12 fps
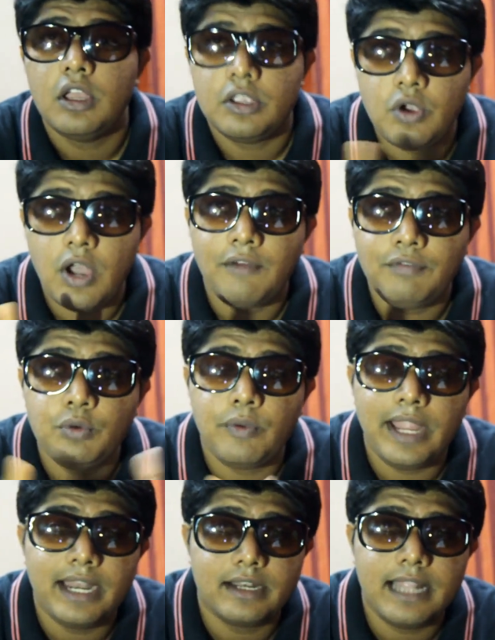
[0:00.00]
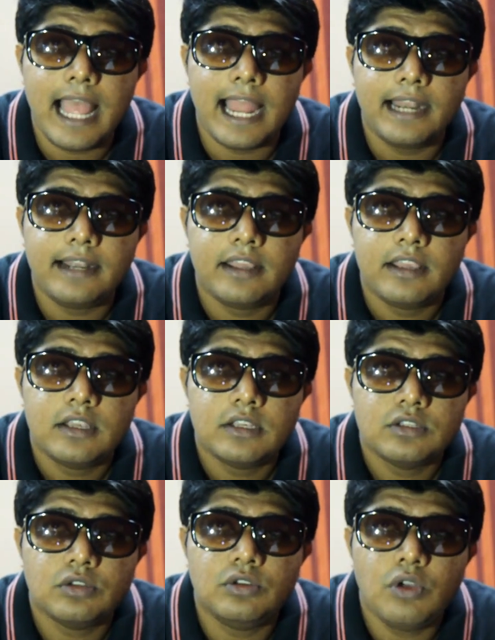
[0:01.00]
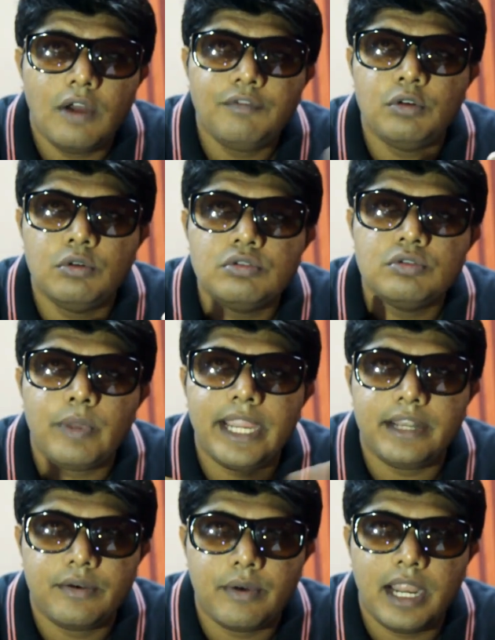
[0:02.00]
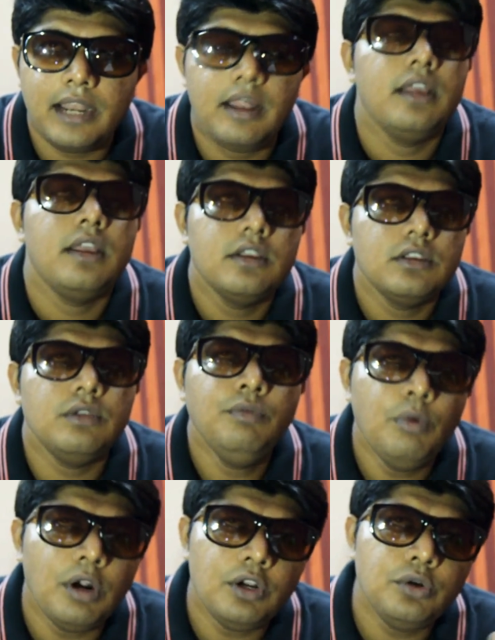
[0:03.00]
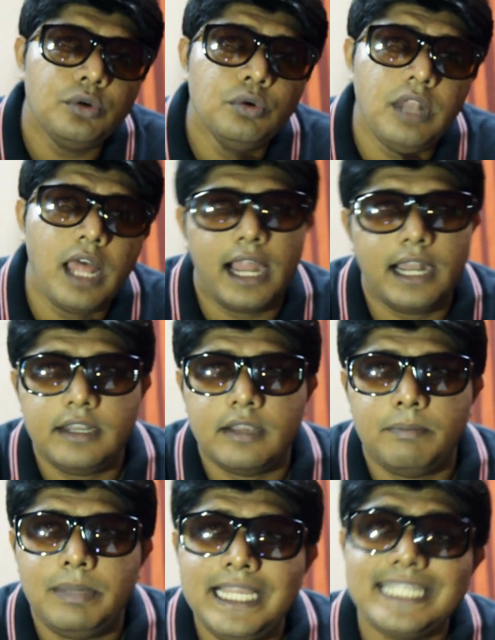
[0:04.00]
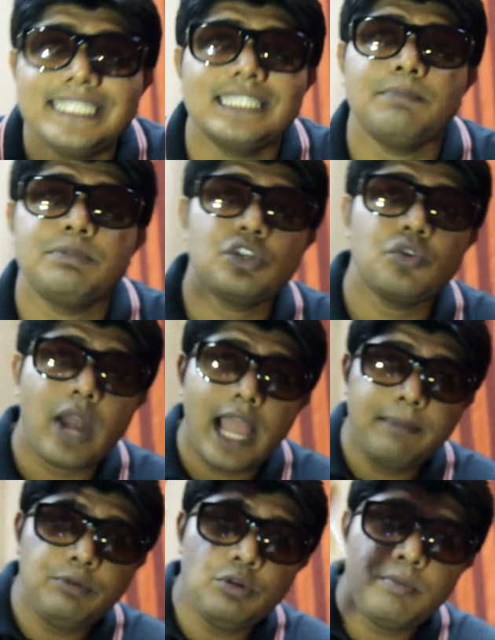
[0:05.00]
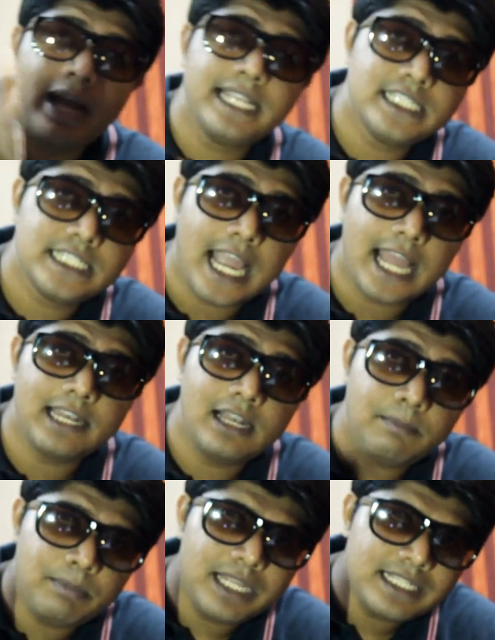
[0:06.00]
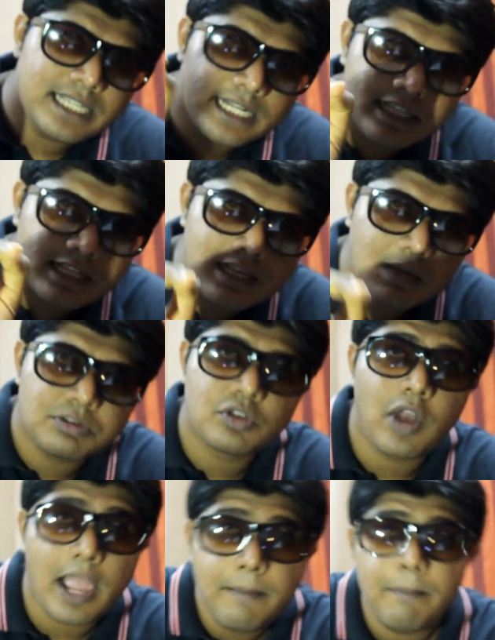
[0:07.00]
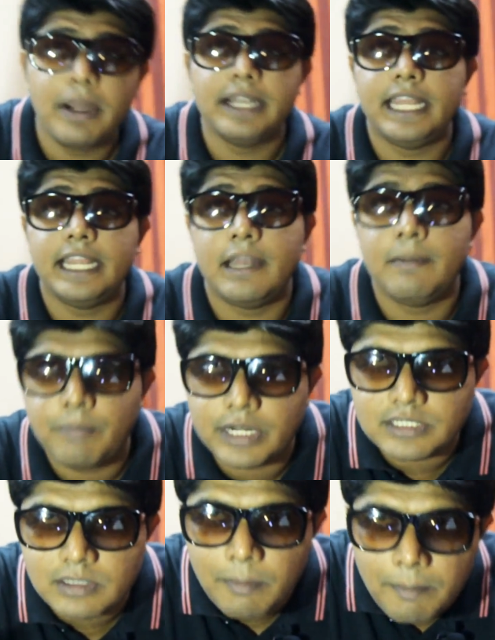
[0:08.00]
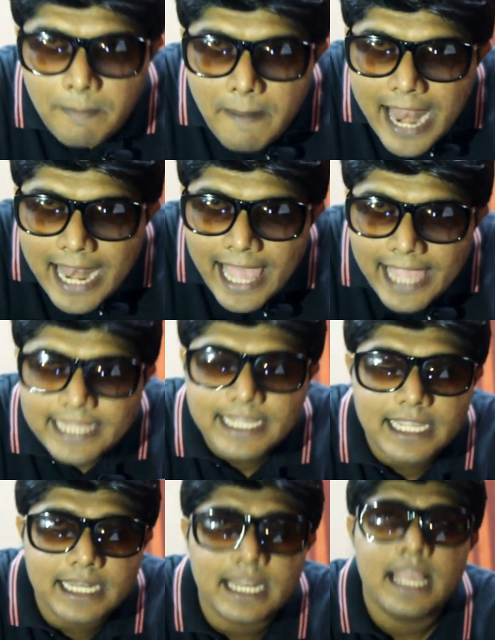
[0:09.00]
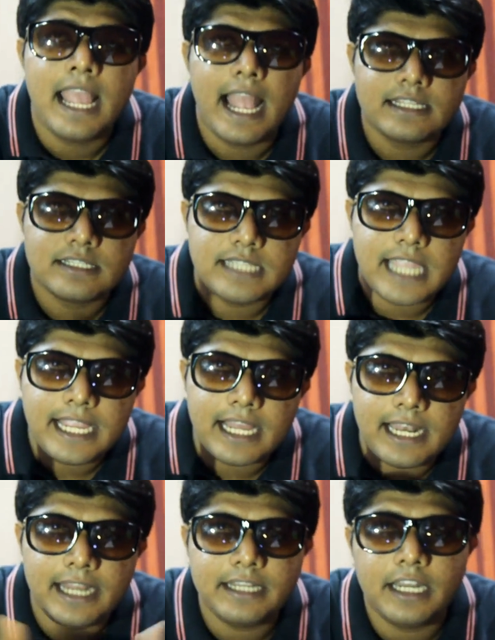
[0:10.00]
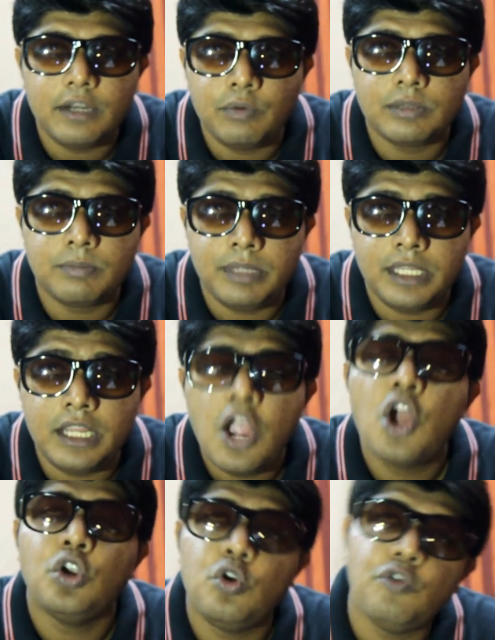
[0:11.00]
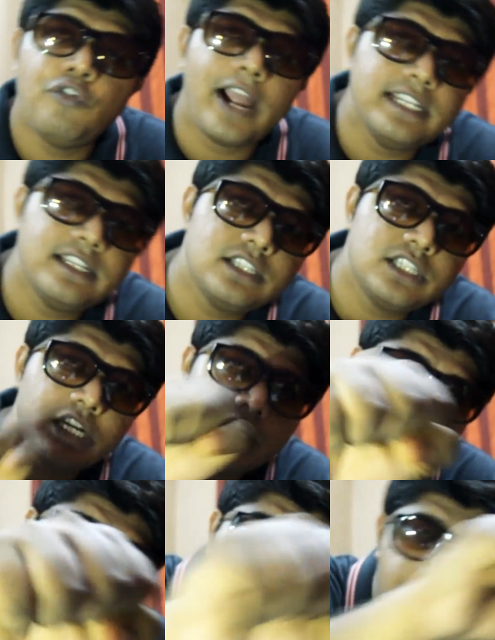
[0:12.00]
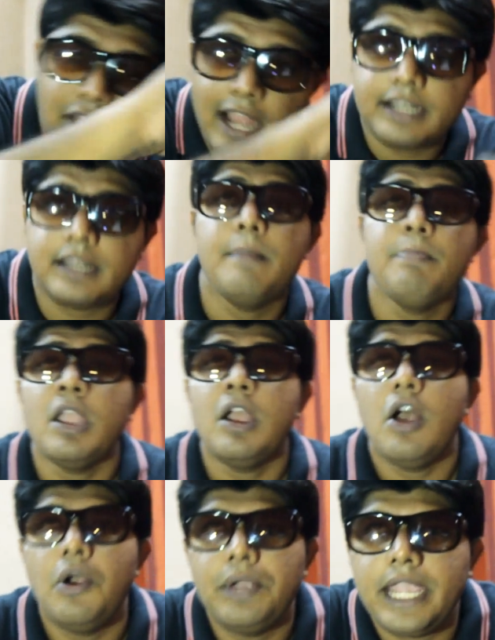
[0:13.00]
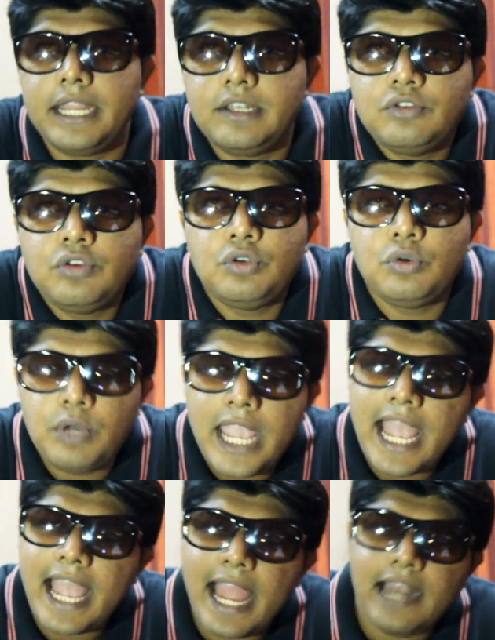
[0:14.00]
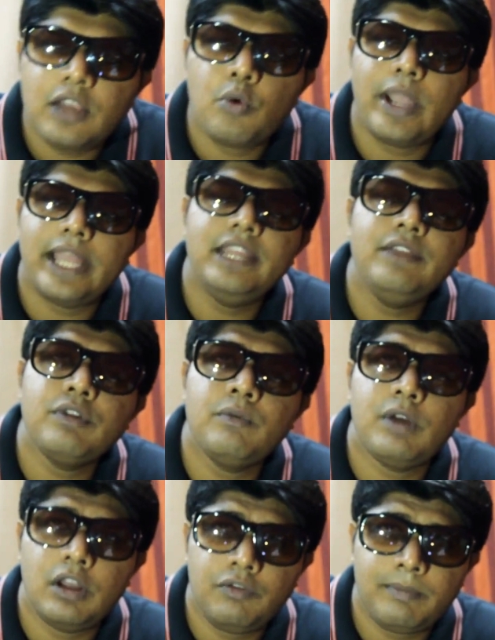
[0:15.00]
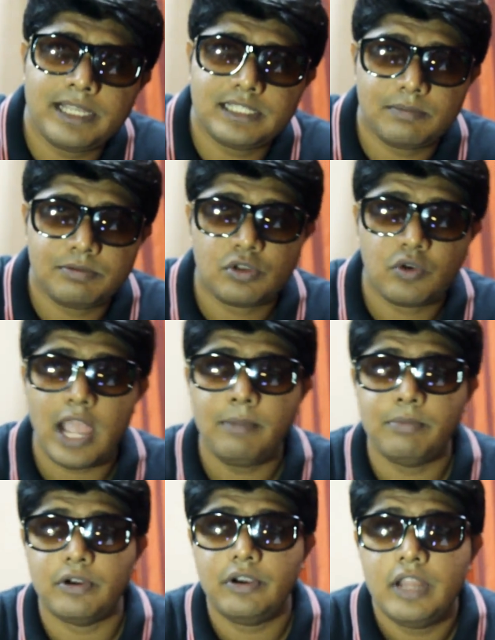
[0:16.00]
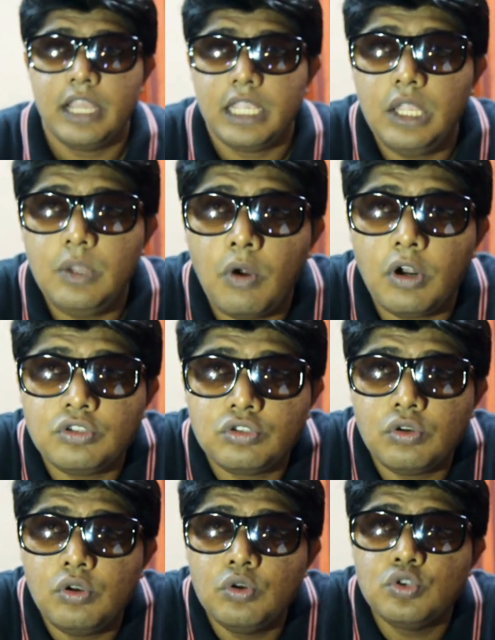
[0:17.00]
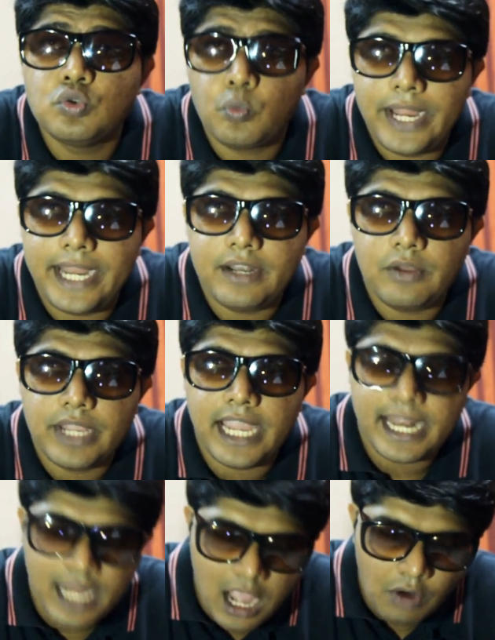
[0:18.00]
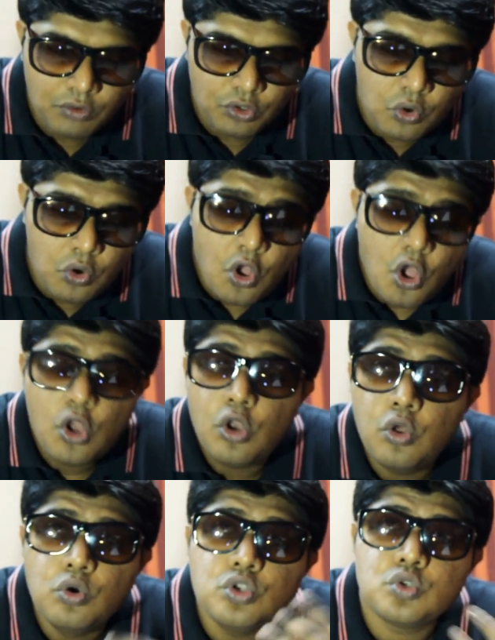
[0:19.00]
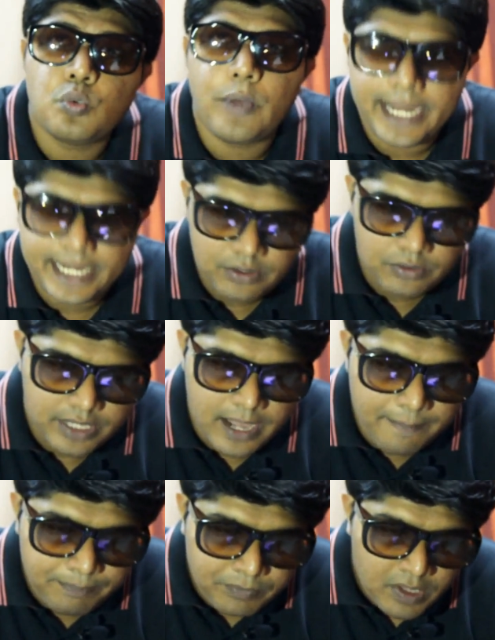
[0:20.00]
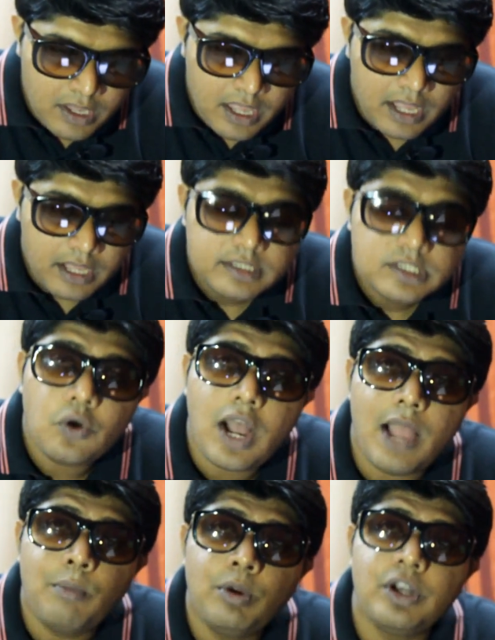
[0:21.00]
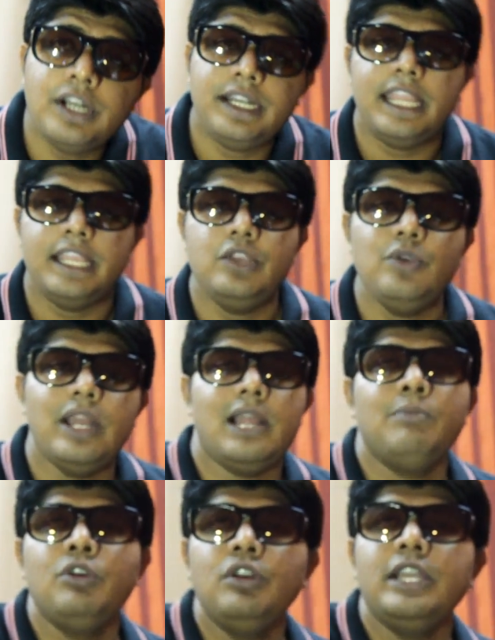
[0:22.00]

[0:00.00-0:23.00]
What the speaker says: you have to wear that, so you have to lose weight, right? If you want to do that, please subscribe to my channel. Please hit the subscribe button and press the bell icon and stay connected with me to fight the journey for fat. Okay, so today I had a query from one of my subscriber. He wants to lose weight, okay, and how to lose weight. Okay, so I'm going to take you and I'm going to